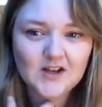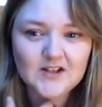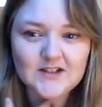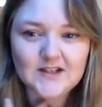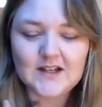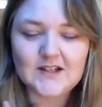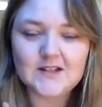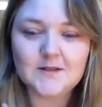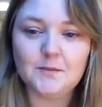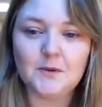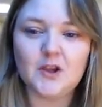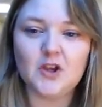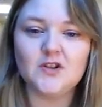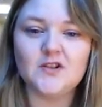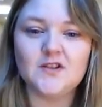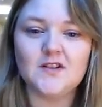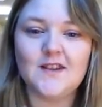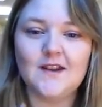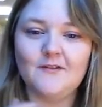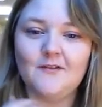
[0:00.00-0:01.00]
ideas
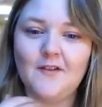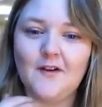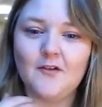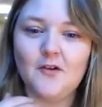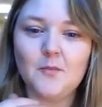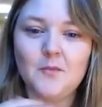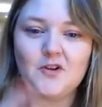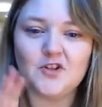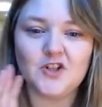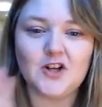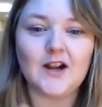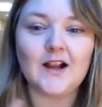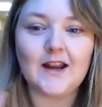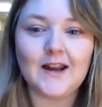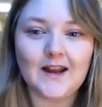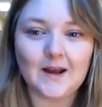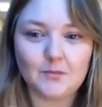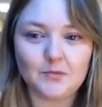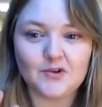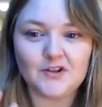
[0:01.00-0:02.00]
because they're very much a
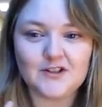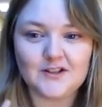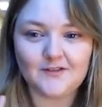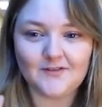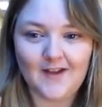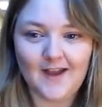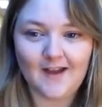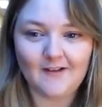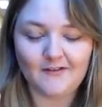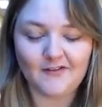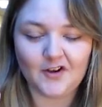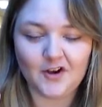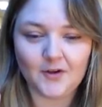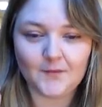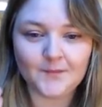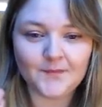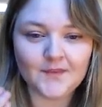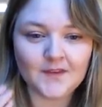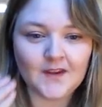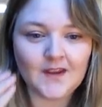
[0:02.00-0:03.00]
collaborative effort.